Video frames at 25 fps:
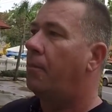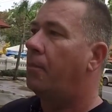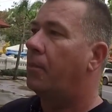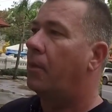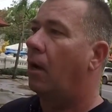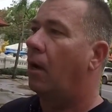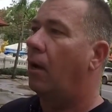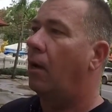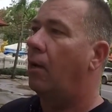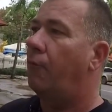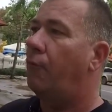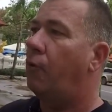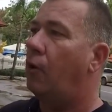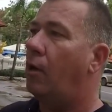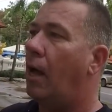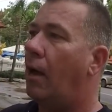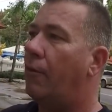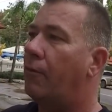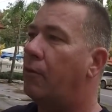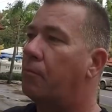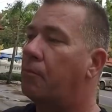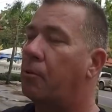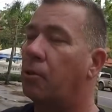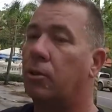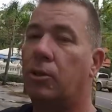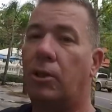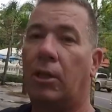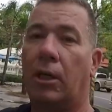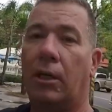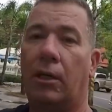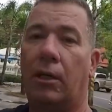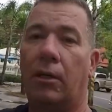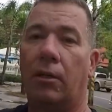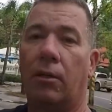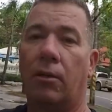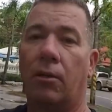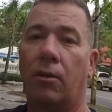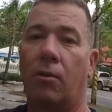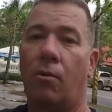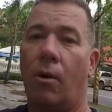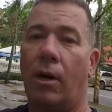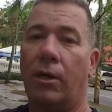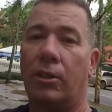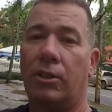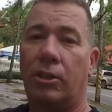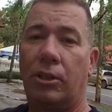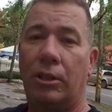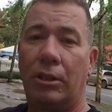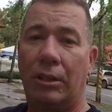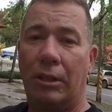if you have a particular
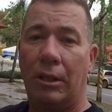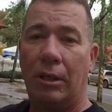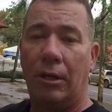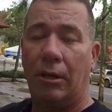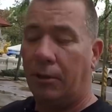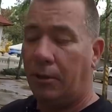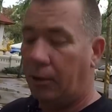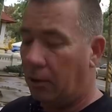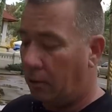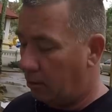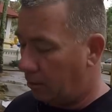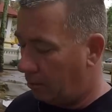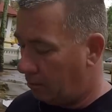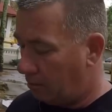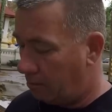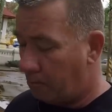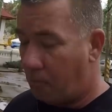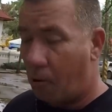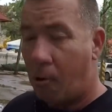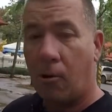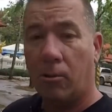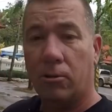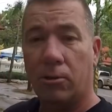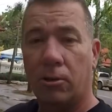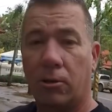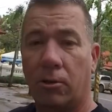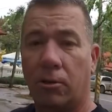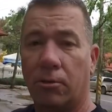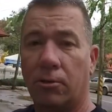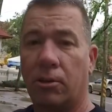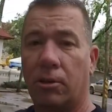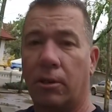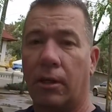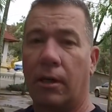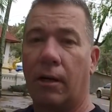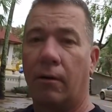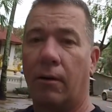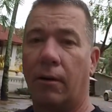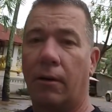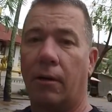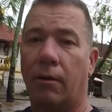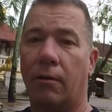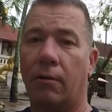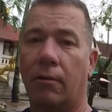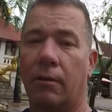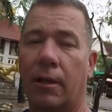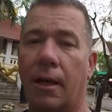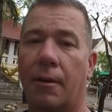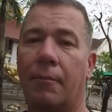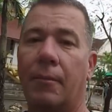question on your personal
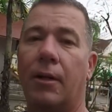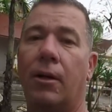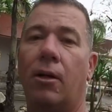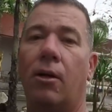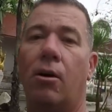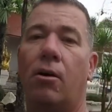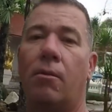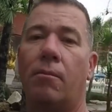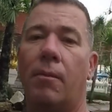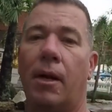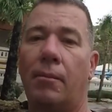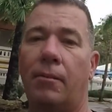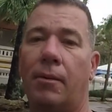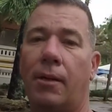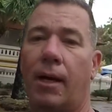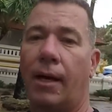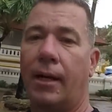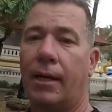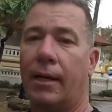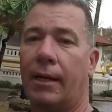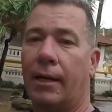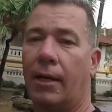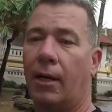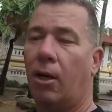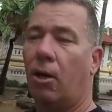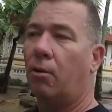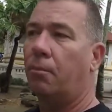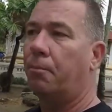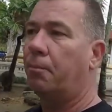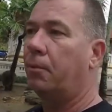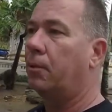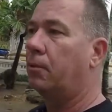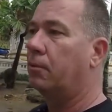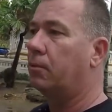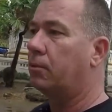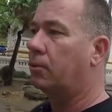scenario, let me know. Maybe I can help you.